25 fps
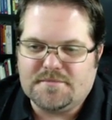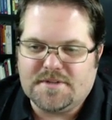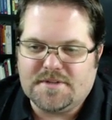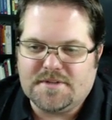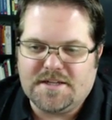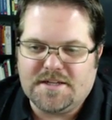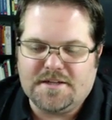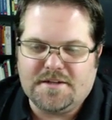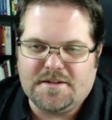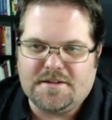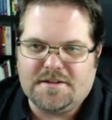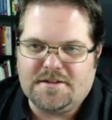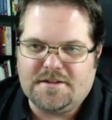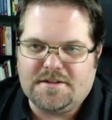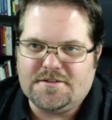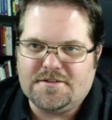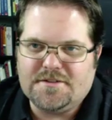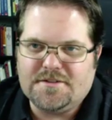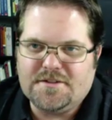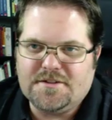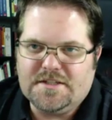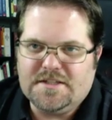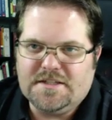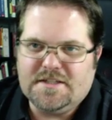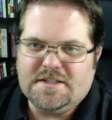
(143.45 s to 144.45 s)

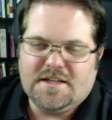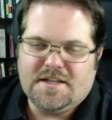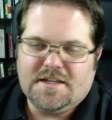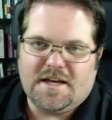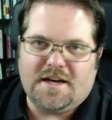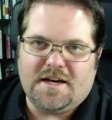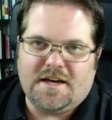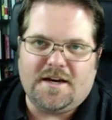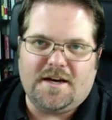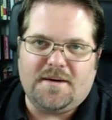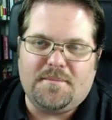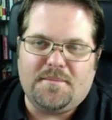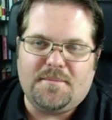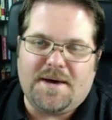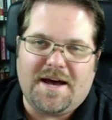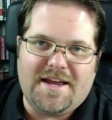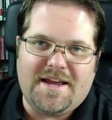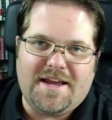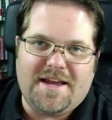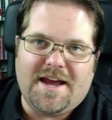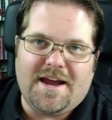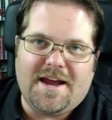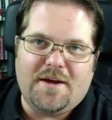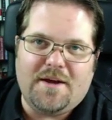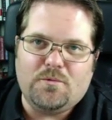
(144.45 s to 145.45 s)
And
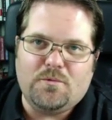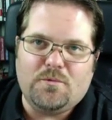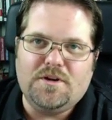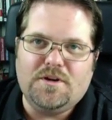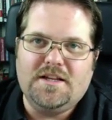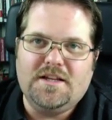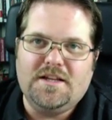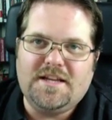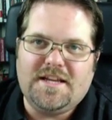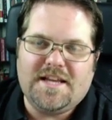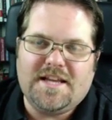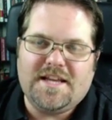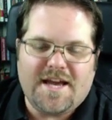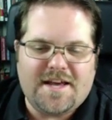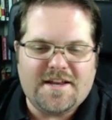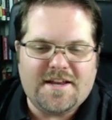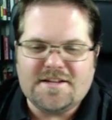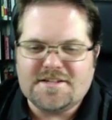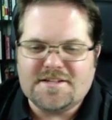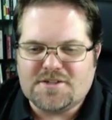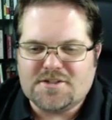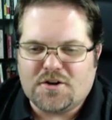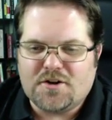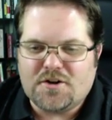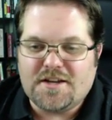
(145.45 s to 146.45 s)
I really kind
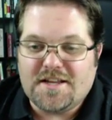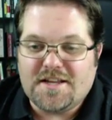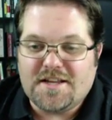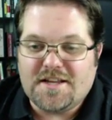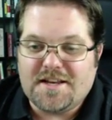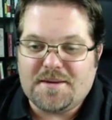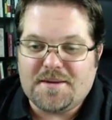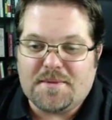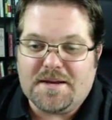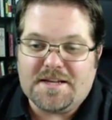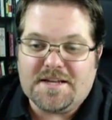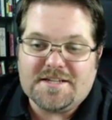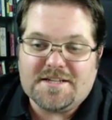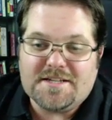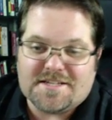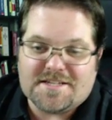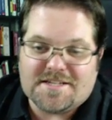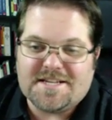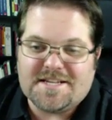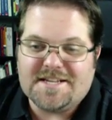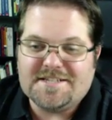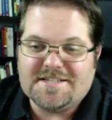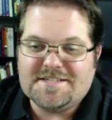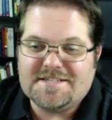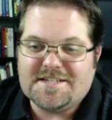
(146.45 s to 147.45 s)
of started getting my
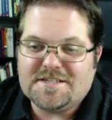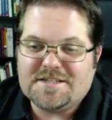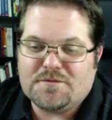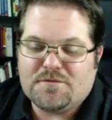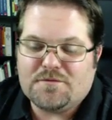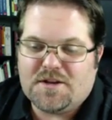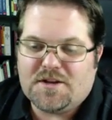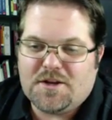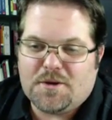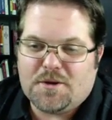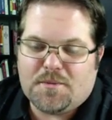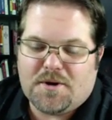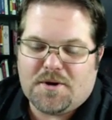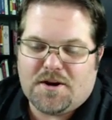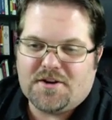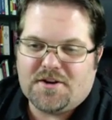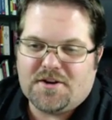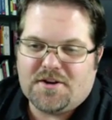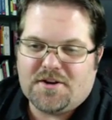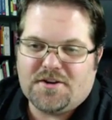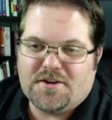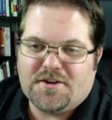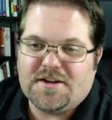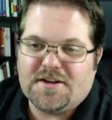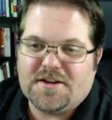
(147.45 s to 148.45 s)
success as a video
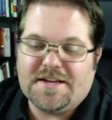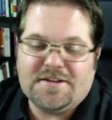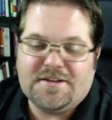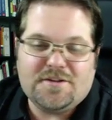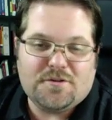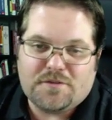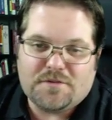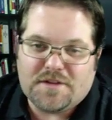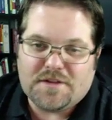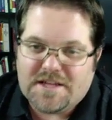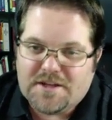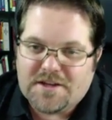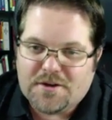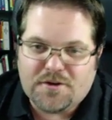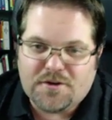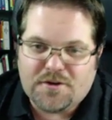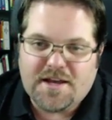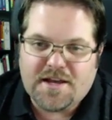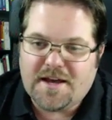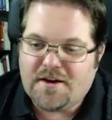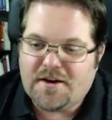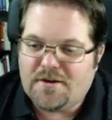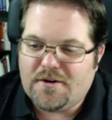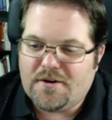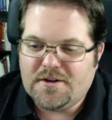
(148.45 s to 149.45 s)
marketer, and I do video
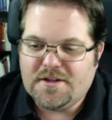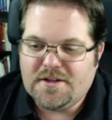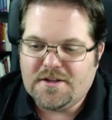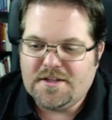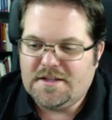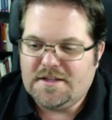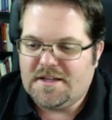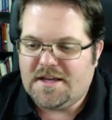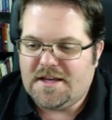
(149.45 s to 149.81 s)
now.